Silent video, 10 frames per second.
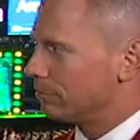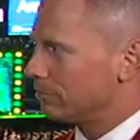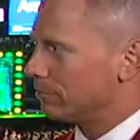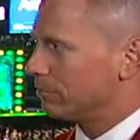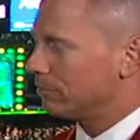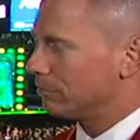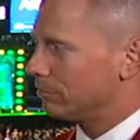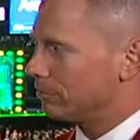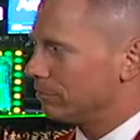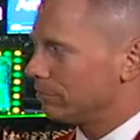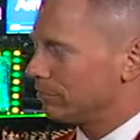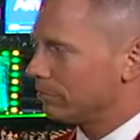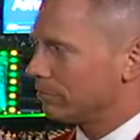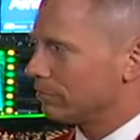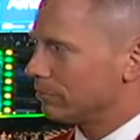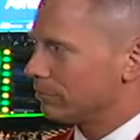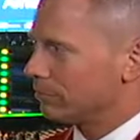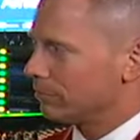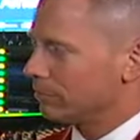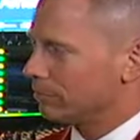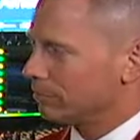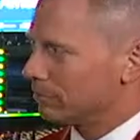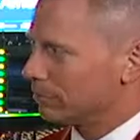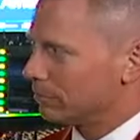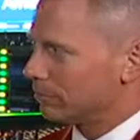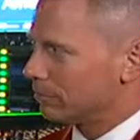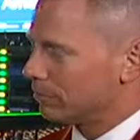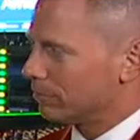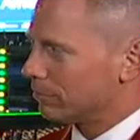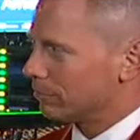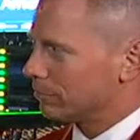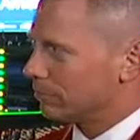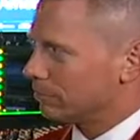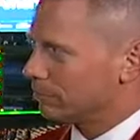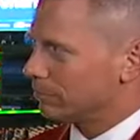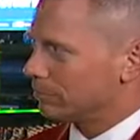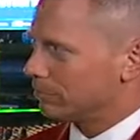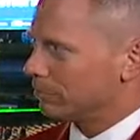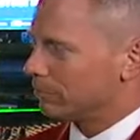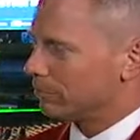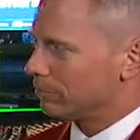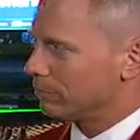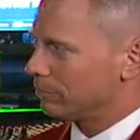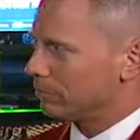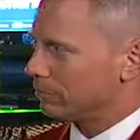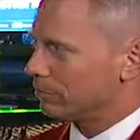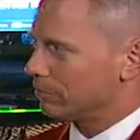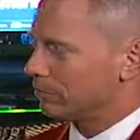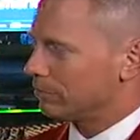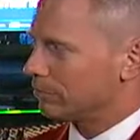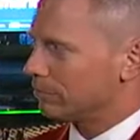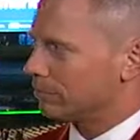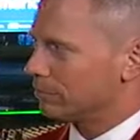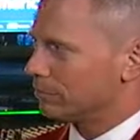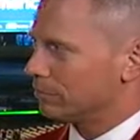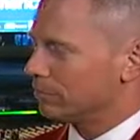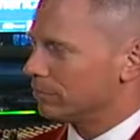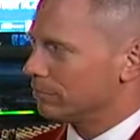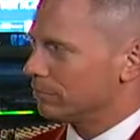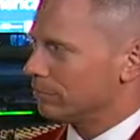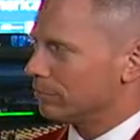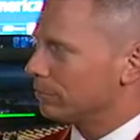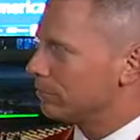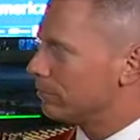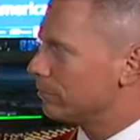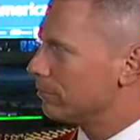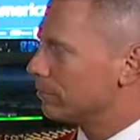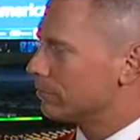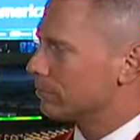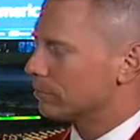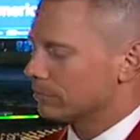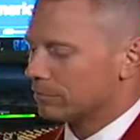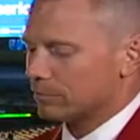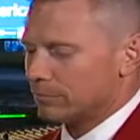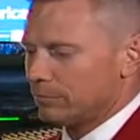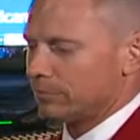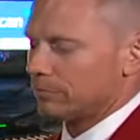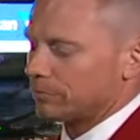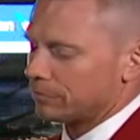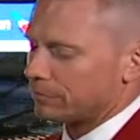(silent)